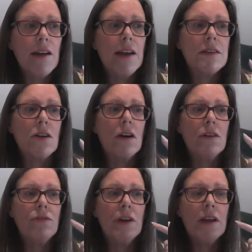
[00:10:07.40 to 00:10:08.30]
It's got
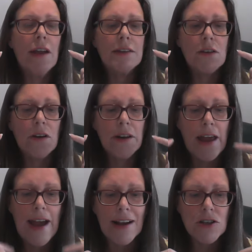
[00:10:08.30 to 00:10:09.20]
a re, it's got an
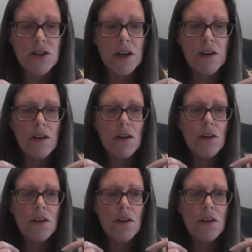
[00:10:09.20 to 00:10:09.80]
action